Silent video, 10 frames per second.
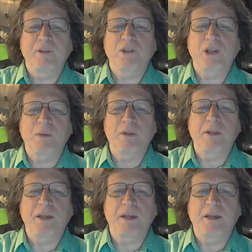
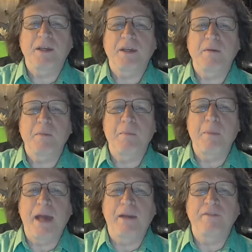some of the
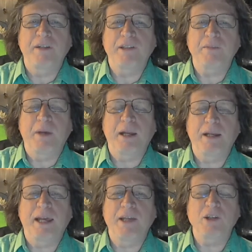benefits of
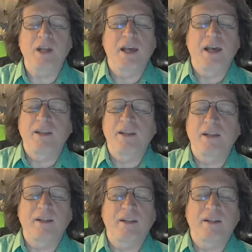meditation.
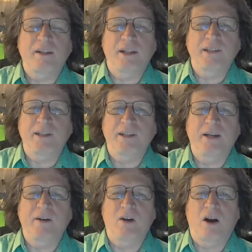
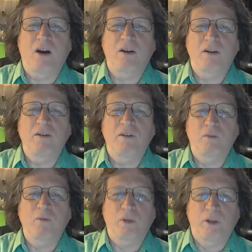Listen, there are
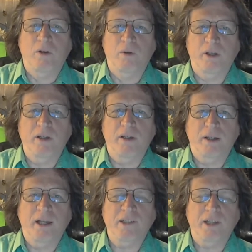
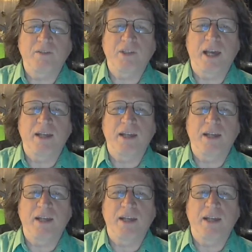literally, as I've